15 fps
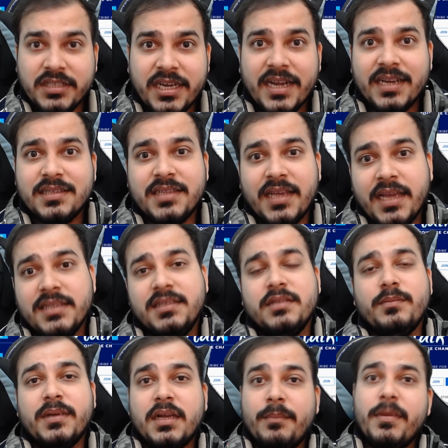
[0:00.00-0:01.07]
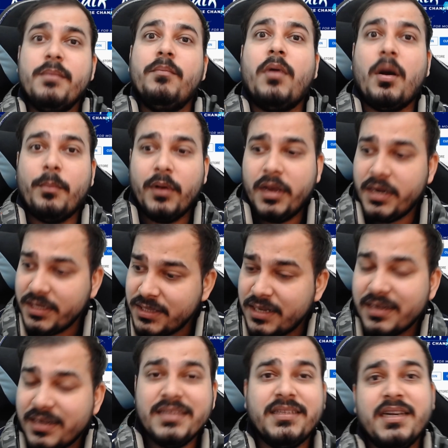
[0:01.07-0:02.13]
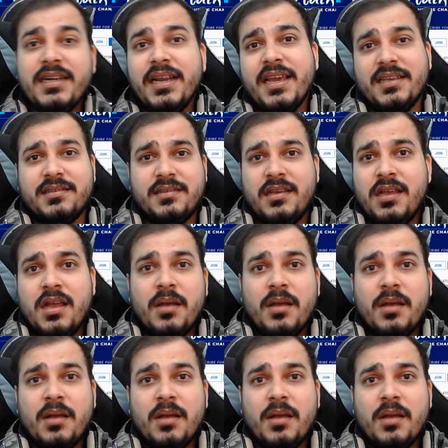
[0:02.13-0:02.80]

data science is becoming popular in the recent days,